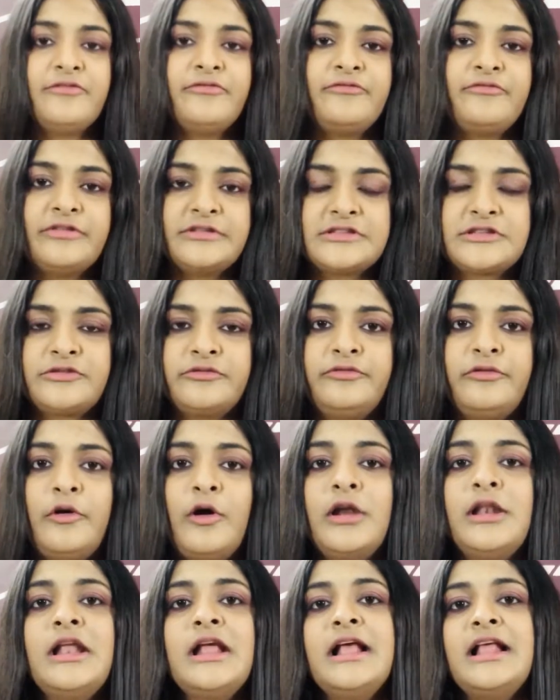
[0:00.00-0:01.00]
First of
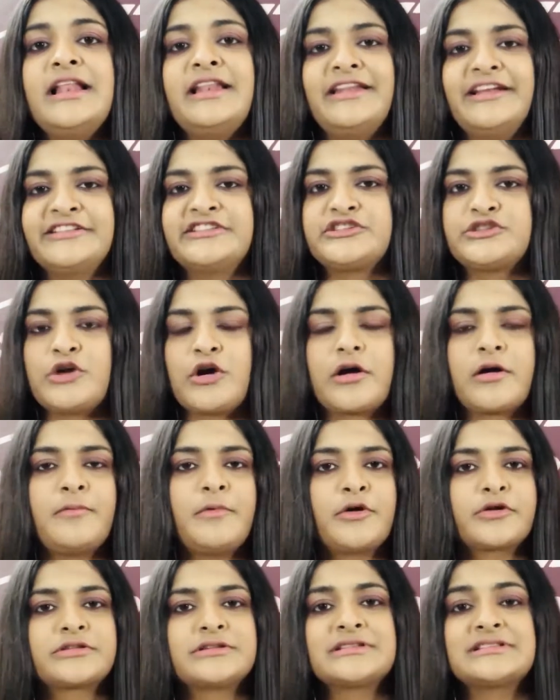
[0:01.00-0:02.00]
all, let's talk
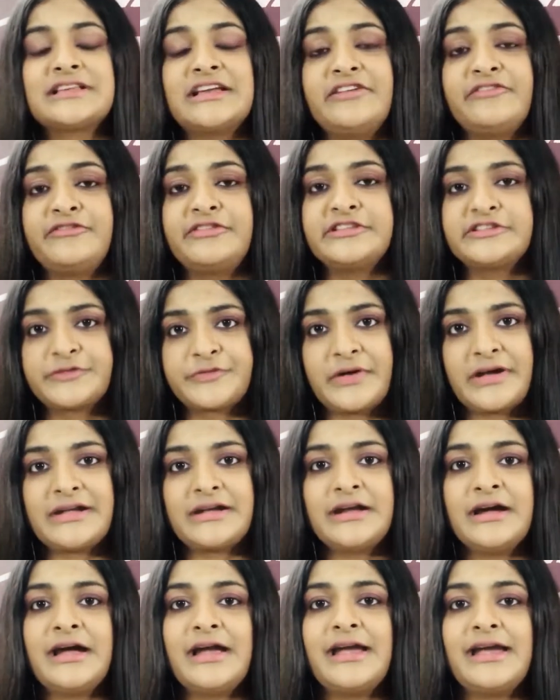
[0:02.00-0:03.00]
about the selfie
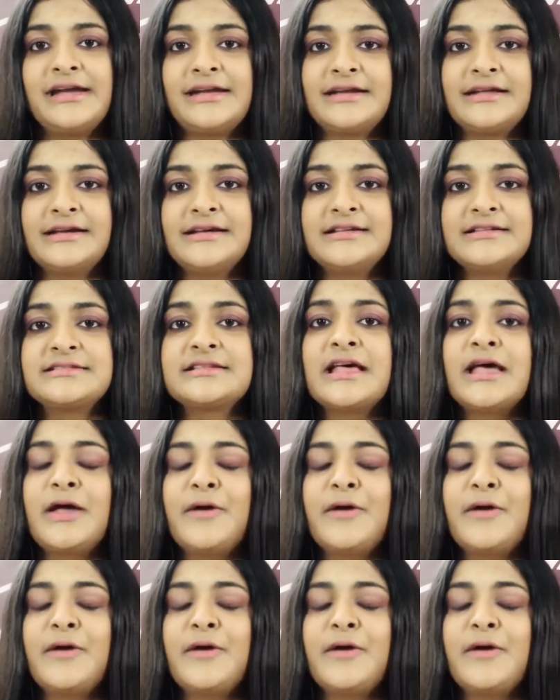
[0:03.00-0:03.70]
straightener. It is